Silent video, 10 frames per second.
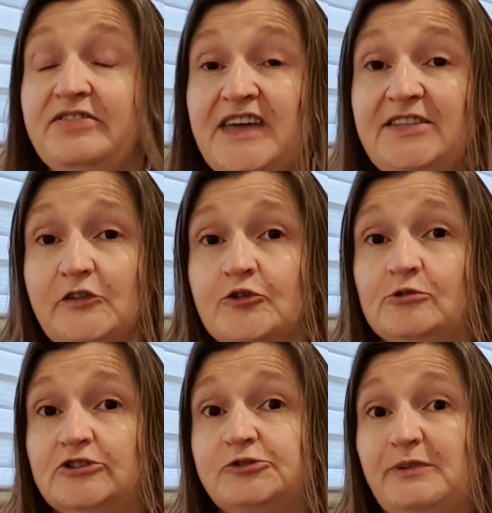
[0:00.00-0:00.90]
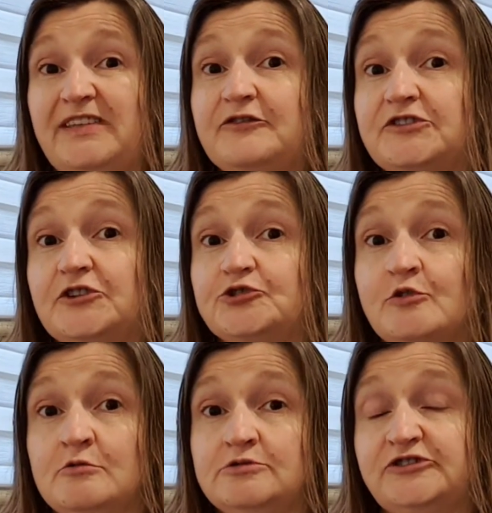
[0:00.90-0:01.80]
Then of course, whenever there's a
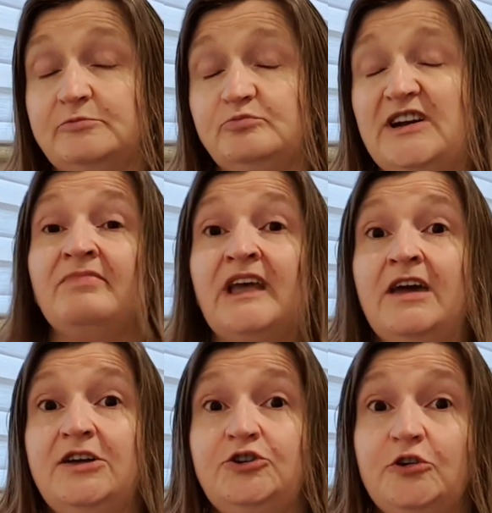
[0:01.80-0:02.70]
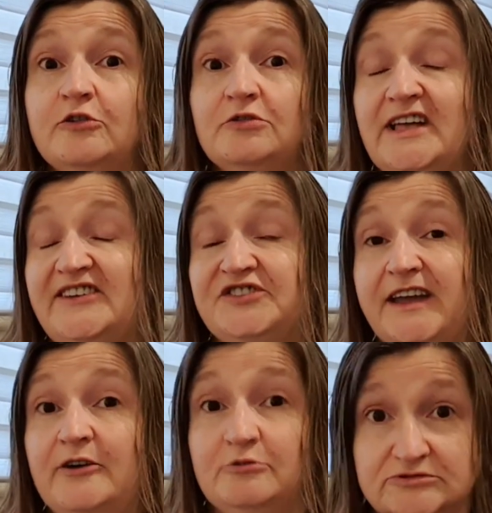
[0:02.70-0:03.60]
hole somewhere, Hugo likes to
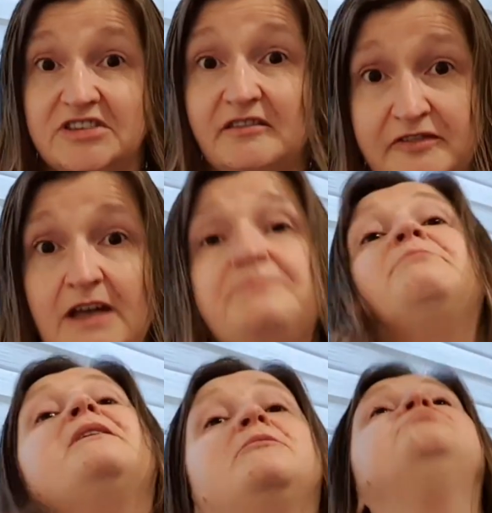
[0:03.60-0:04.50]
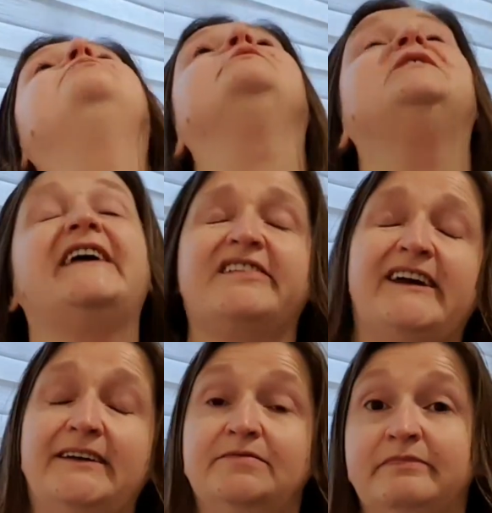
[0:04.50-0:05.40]
get hold of the flappy bit and pull at
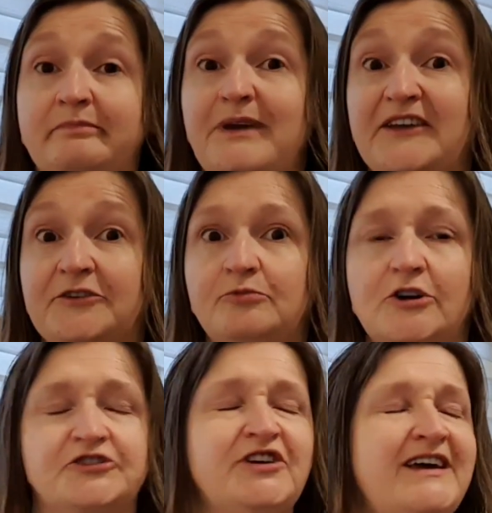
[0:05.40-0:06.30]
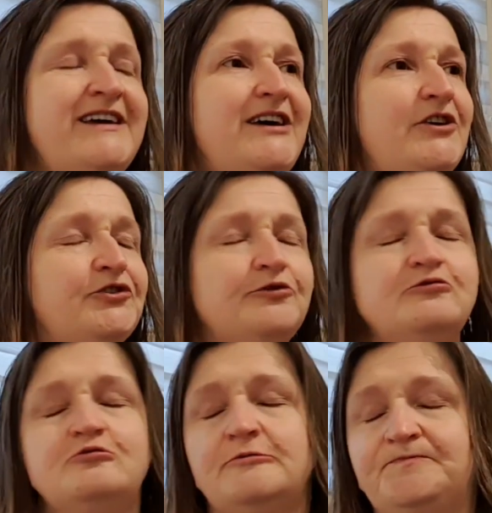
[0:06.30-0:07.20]
it and makes it worse.
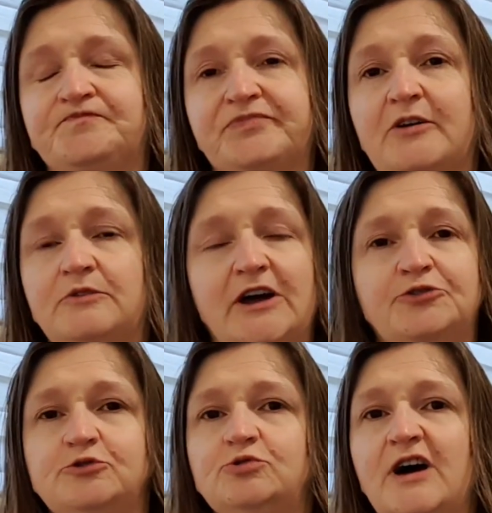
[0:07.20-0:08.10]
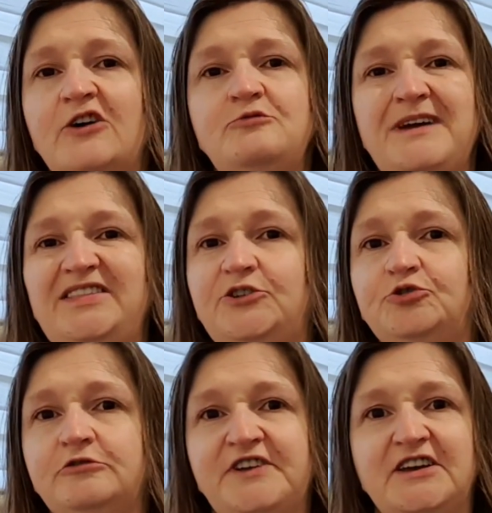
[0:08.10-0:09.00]
So I don't know how many
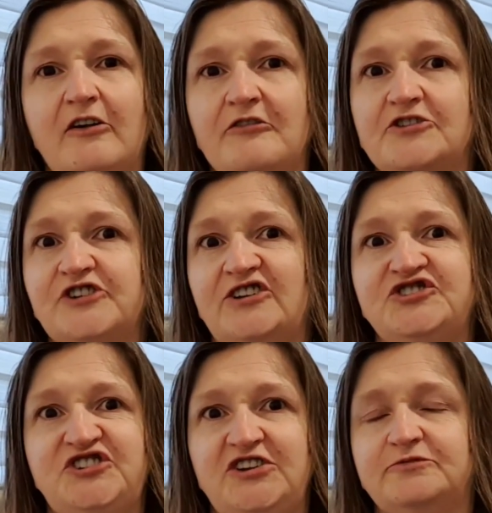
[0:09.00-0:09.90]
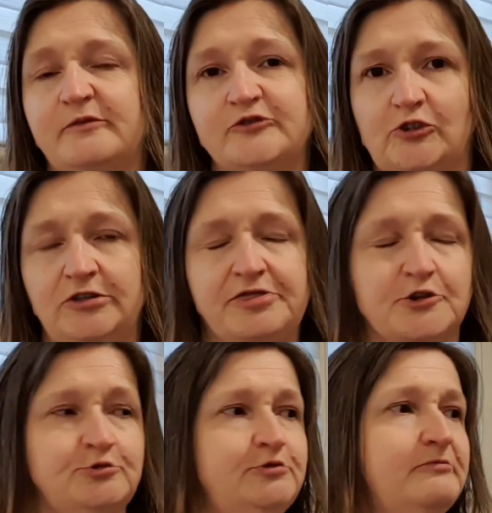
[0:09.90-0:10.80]
duvet covers and sheets we've gone
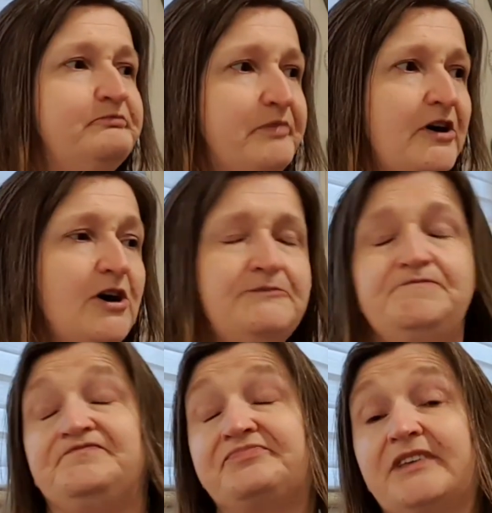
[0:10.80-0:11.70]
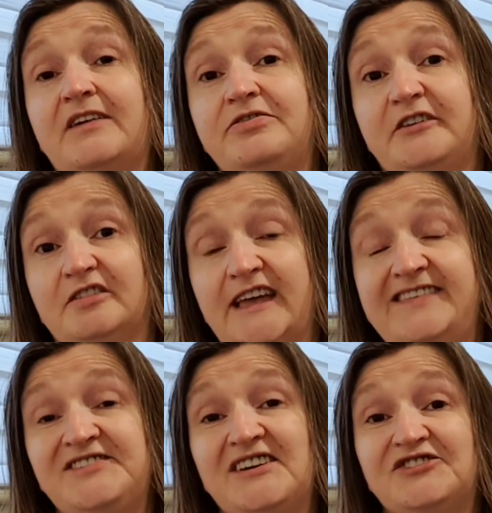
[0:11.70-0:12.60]
through, but the
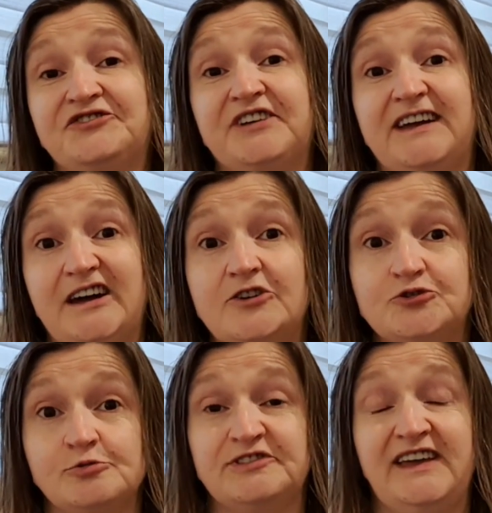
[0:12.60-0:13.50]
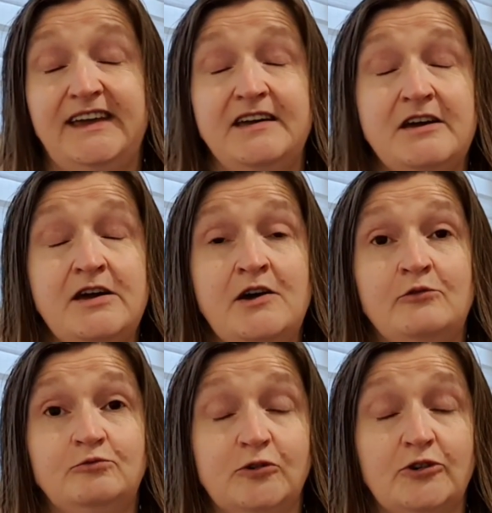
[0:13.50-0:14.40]
latest casualty
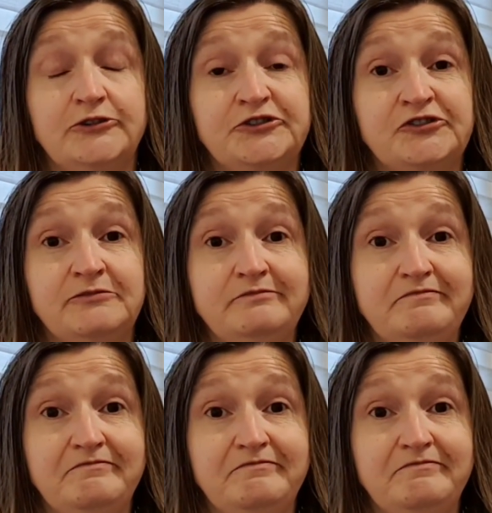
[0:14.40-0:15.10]
was